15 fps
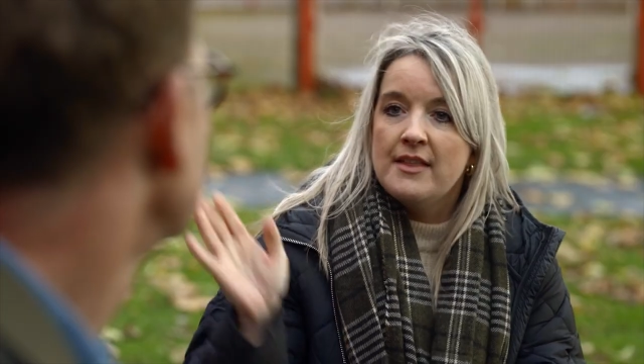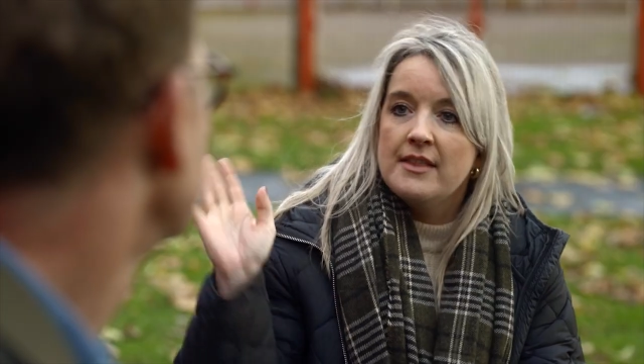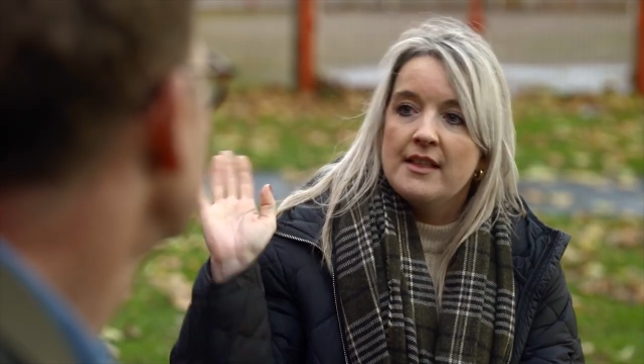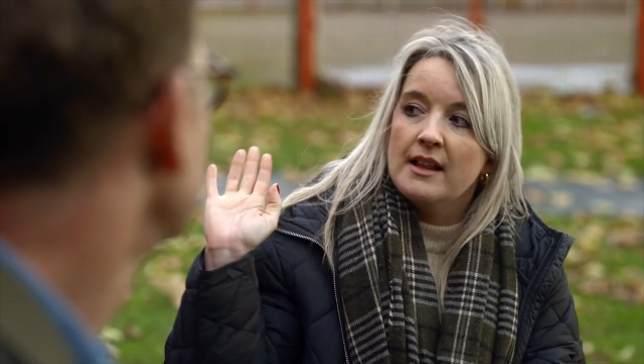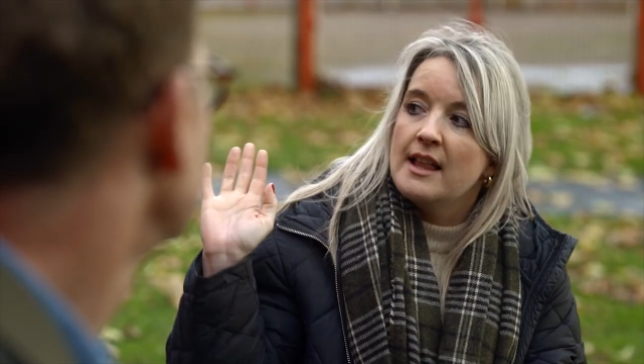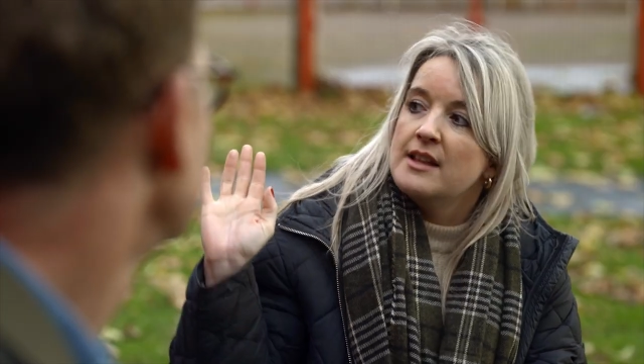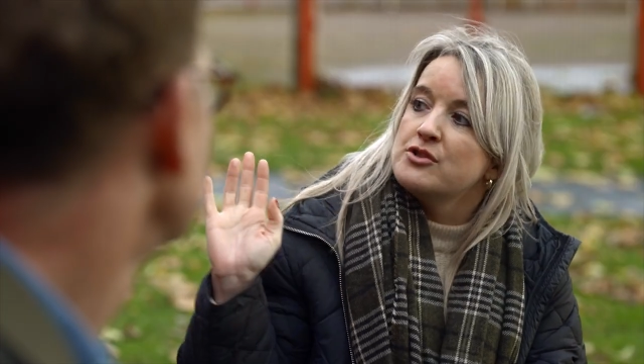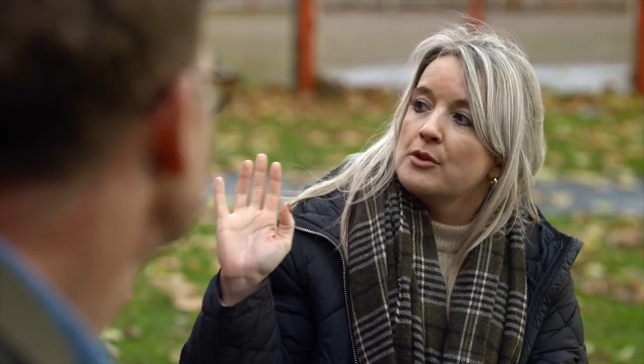and
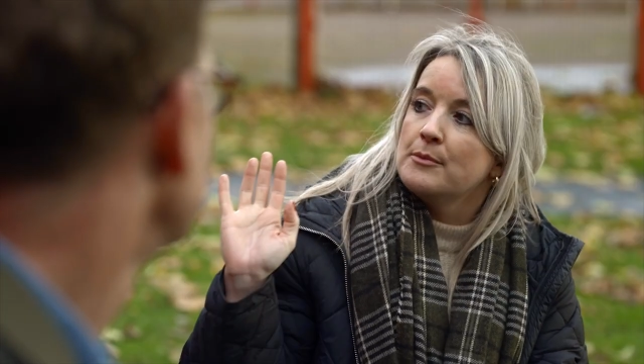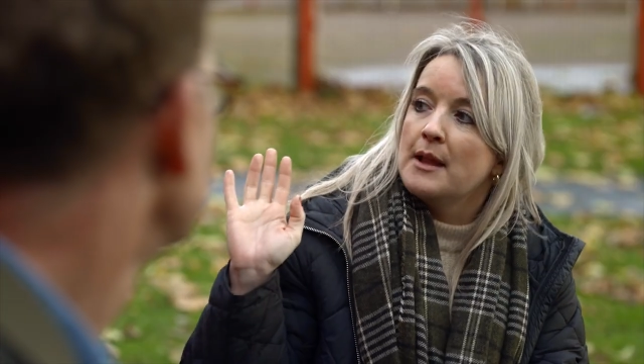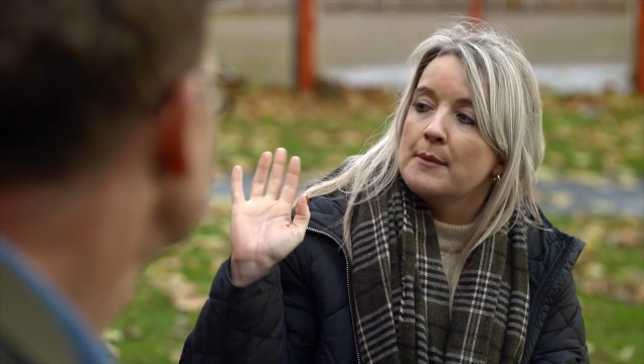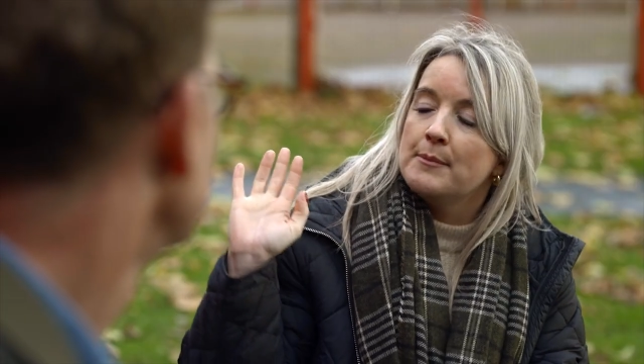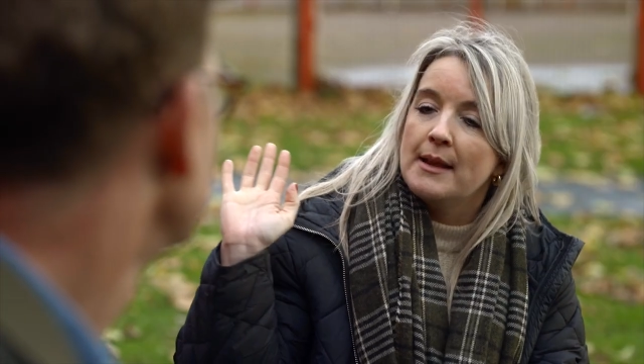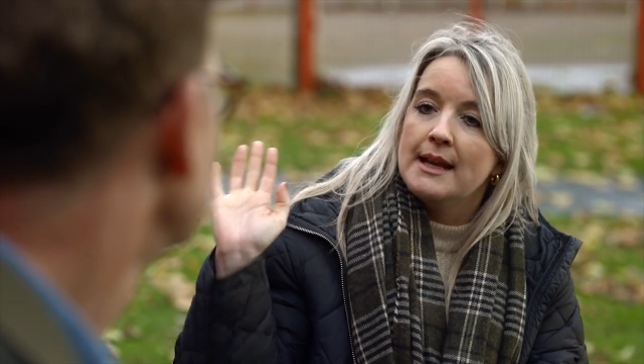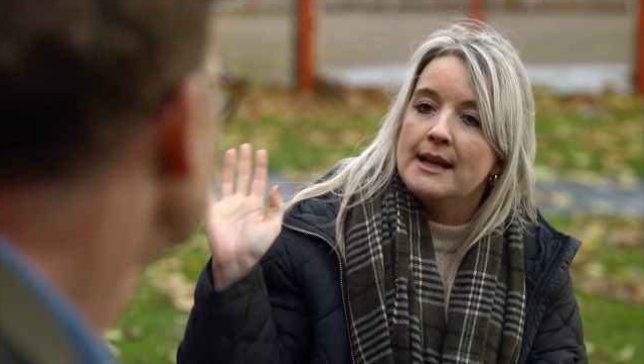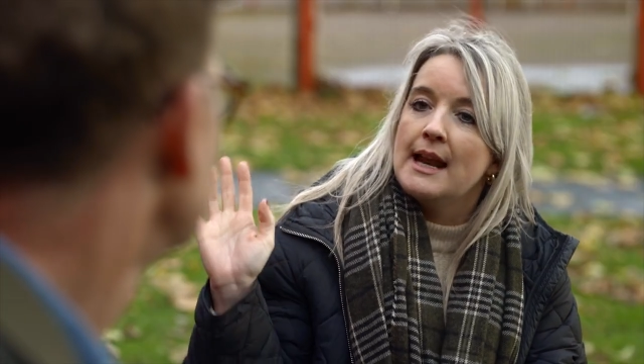then they'll end up
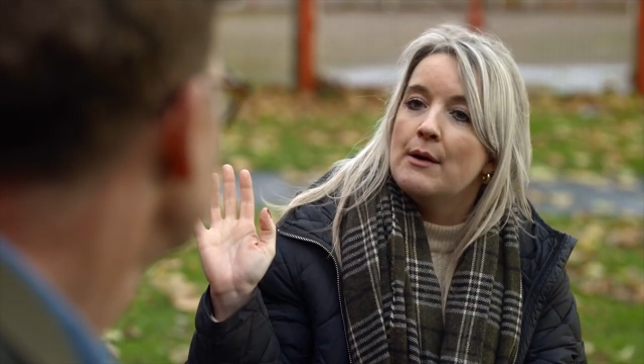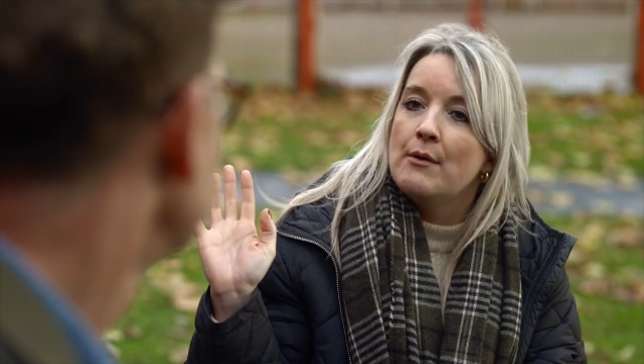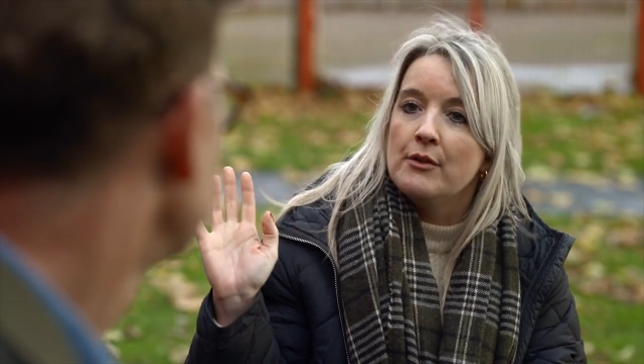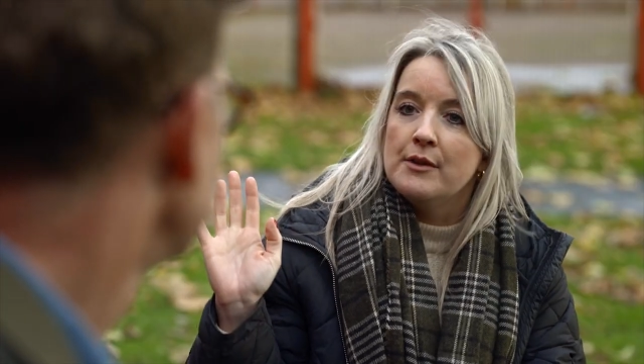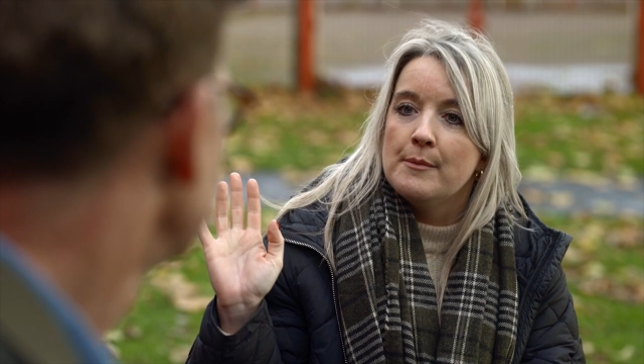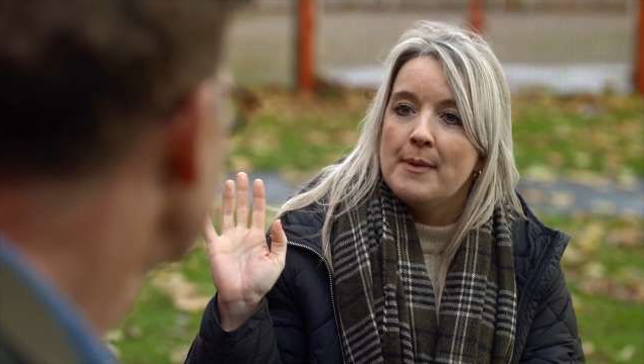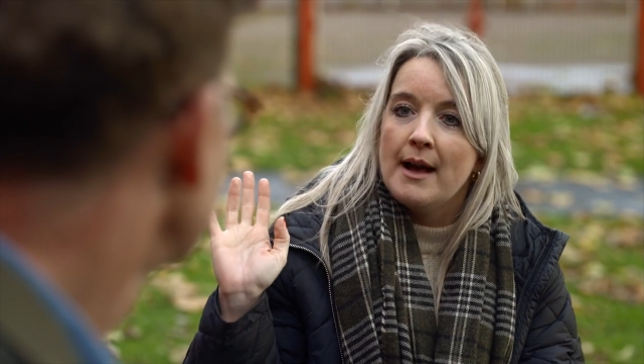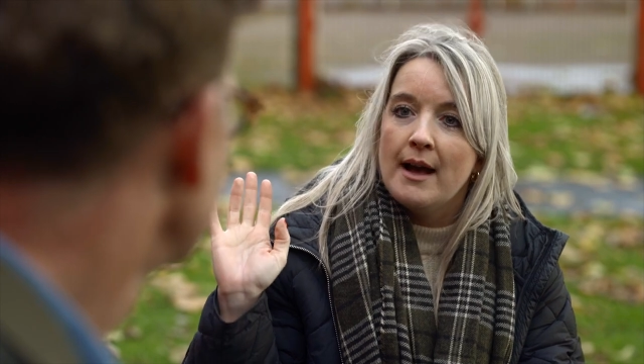like playing out
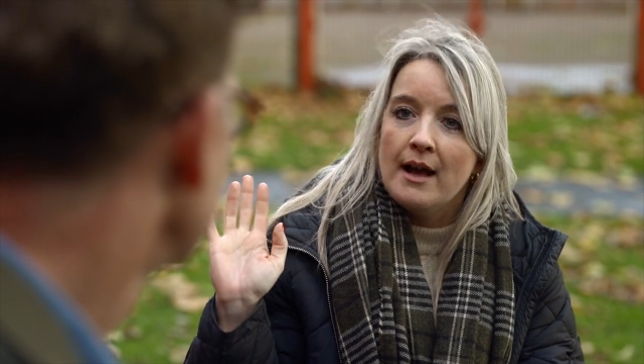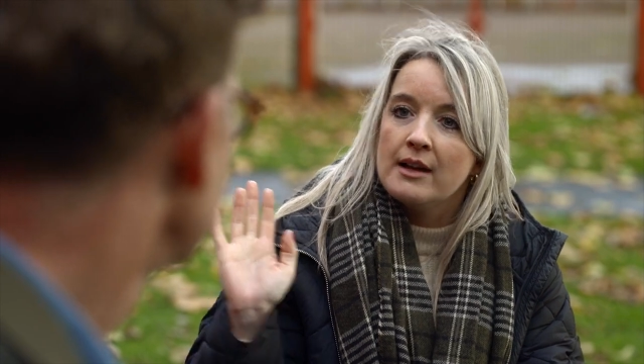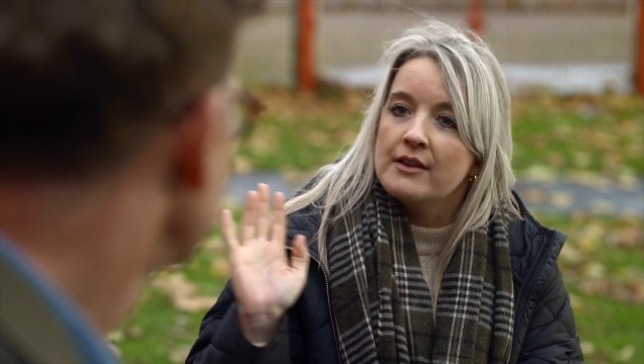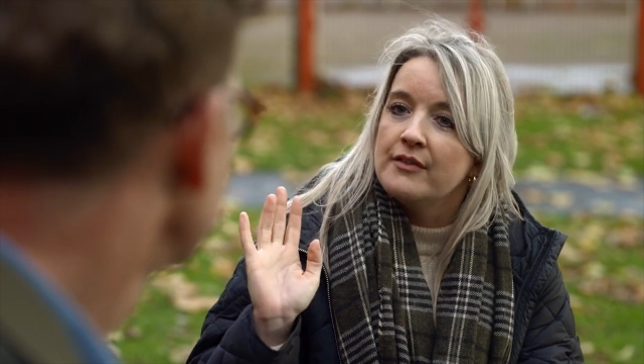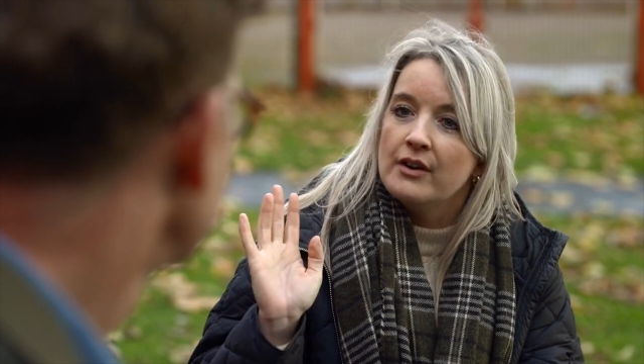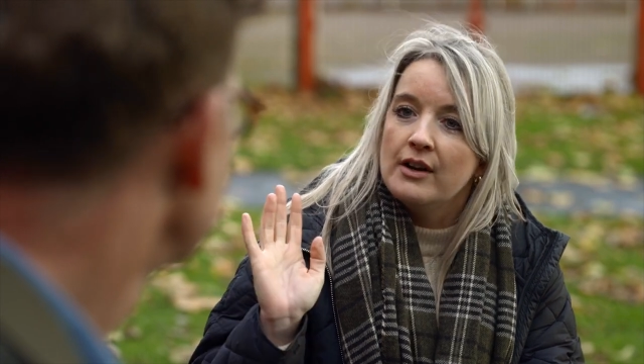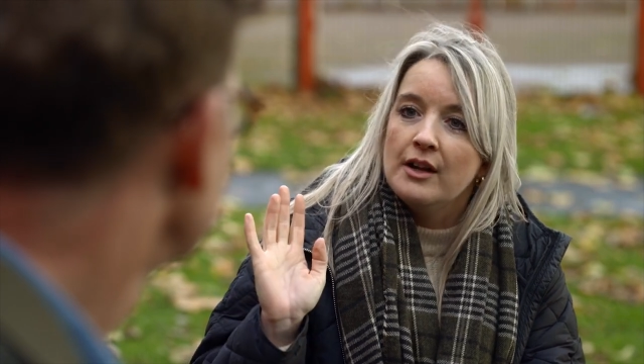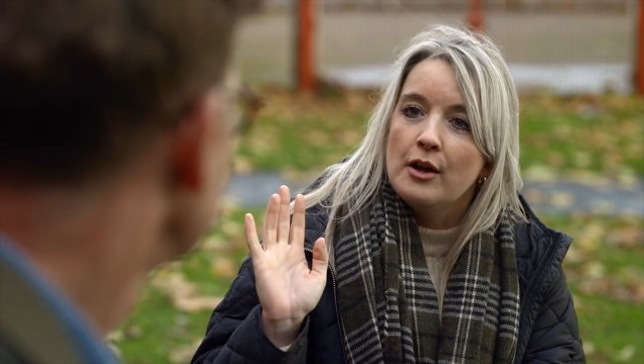on the
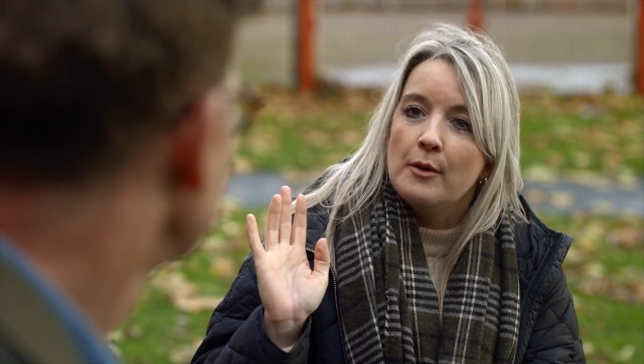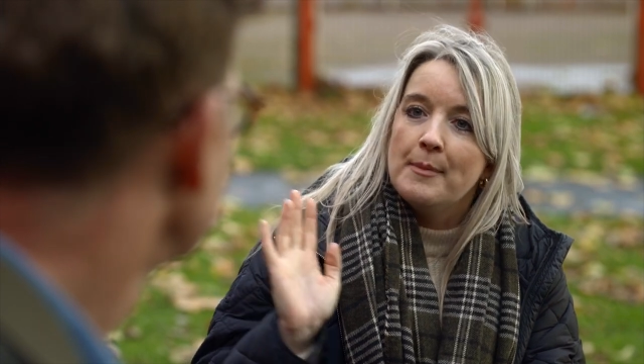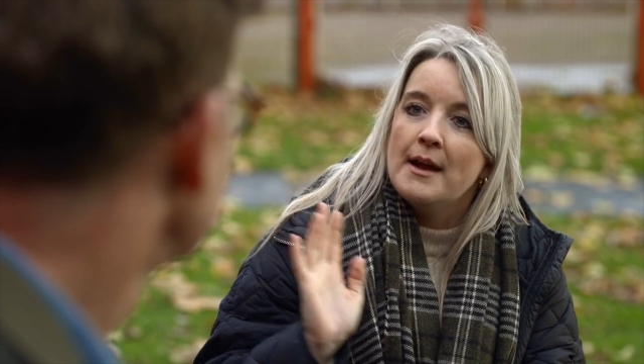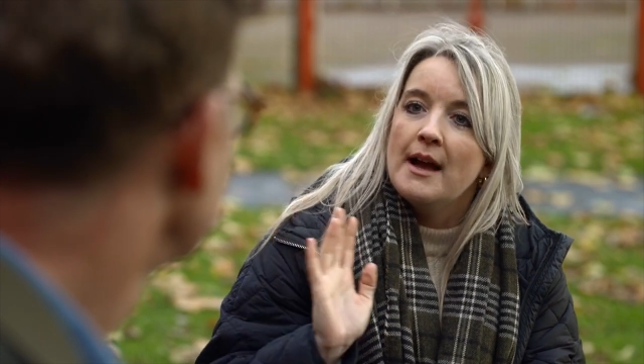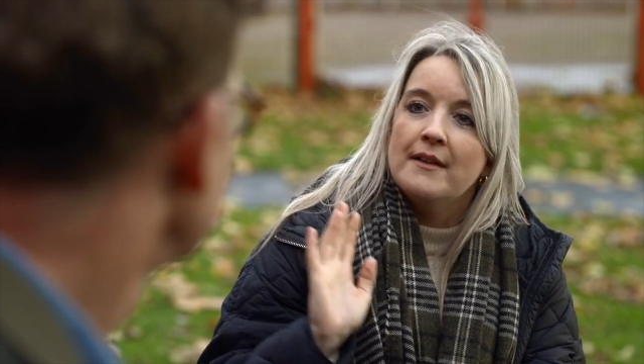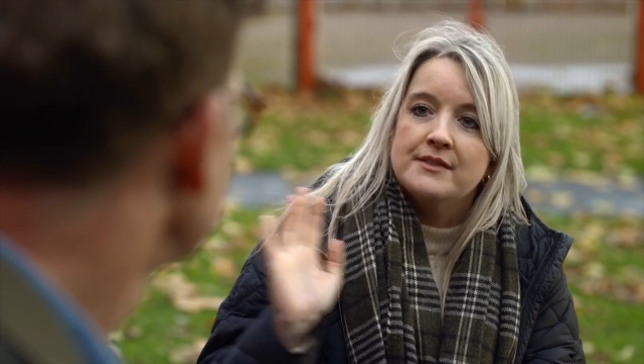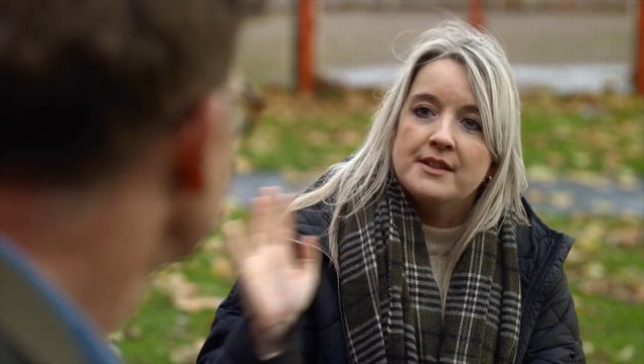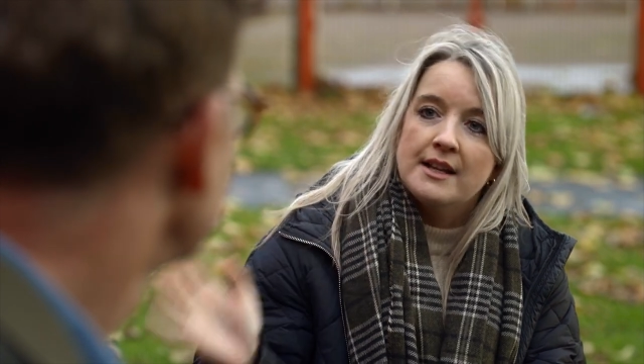park for a little
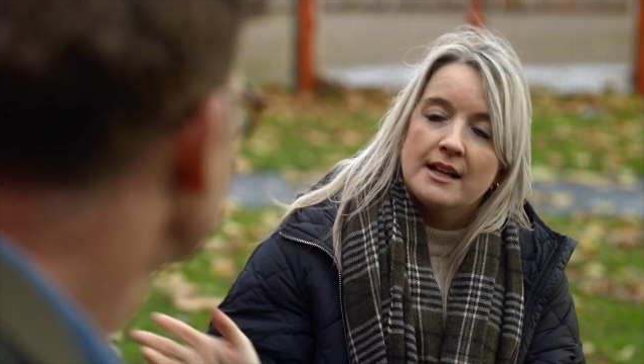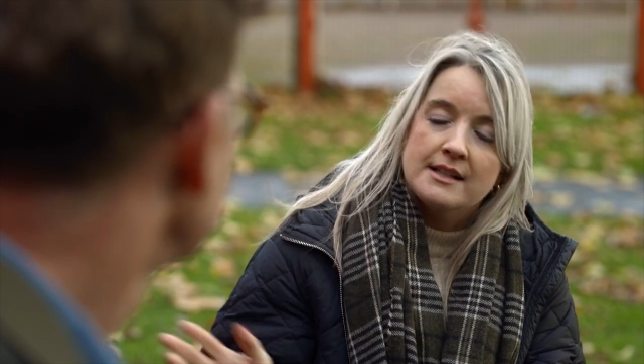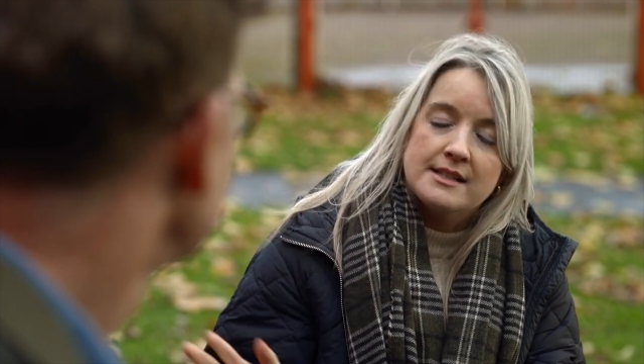bit after